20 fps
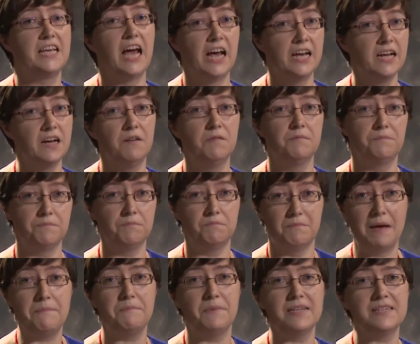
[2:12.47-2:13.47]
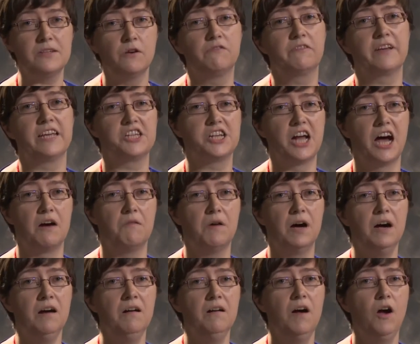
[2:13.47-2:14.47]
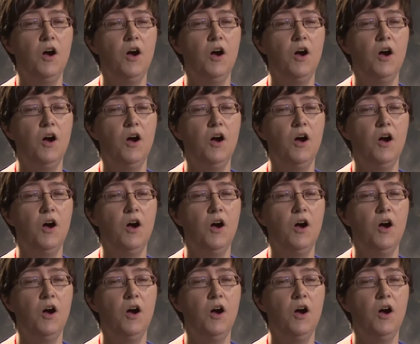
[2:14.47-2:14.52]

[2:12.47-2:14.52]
other members of Kichara